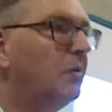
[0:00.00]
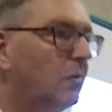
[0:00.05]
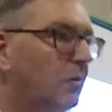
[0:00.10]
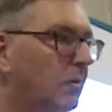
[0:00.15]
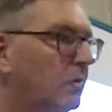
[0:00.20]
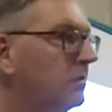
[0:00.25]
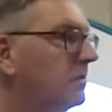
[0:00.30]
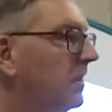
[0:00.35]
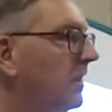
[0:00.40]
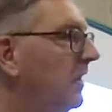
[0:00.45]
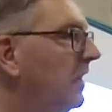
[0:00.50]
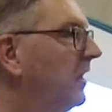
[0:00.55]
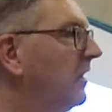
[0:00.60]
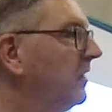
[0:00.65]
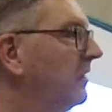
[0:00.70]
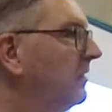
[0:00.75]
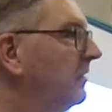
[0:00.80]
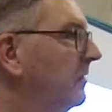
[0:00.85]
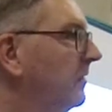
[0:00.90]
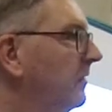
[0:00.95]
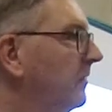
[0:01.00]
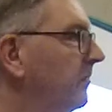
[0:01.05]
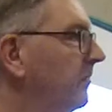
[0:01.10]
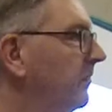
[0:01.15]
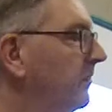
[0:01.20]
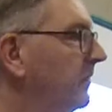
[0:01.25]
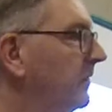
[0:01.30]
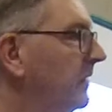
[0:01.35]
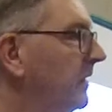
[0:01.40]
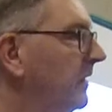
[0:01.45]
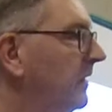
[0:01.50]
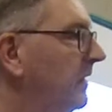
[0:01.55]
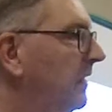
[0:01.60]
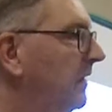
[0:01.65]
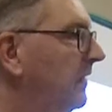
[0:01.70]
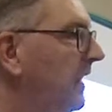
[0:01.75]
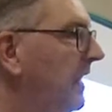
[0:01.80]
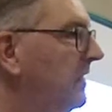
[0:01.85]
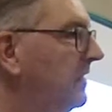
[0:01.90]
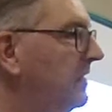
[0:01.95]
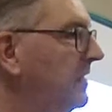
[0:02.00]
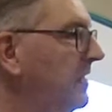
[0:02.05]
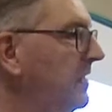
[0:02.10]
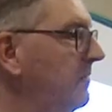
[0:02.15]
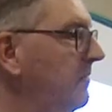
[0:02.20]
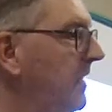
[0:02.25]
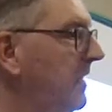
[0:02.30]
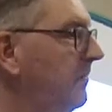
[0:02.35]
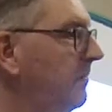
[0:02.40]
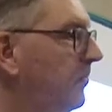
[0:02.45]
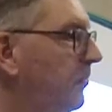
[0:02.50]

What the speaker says: order that he may